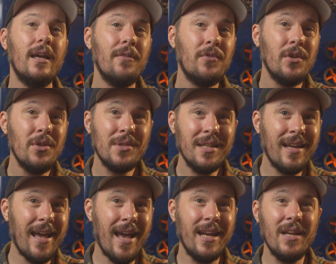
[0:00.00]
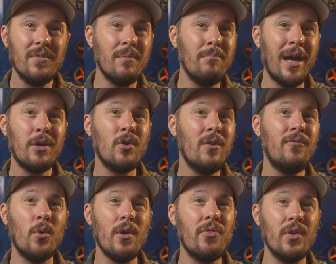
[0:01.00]
If you're using any of the micro
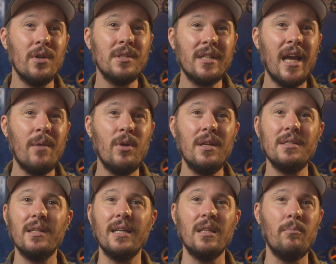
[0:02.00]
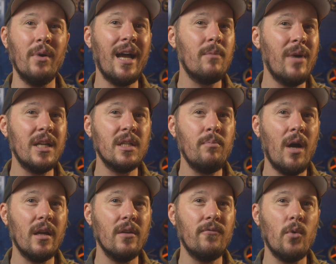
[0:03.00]
four thirds cameras, like the Blackmagic
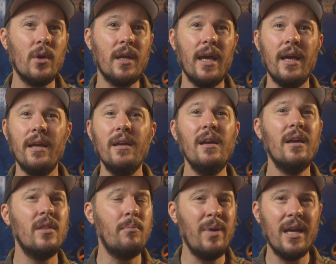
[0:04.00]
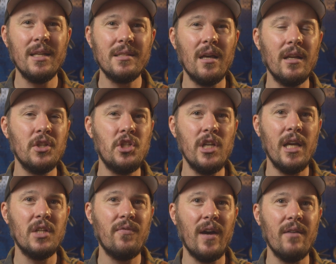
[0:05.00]
Pocket 4K, the Panasonic
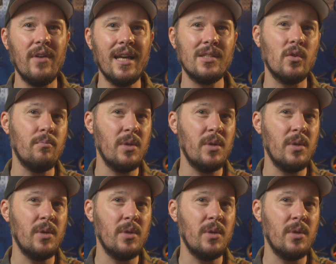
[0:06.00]
GH5S or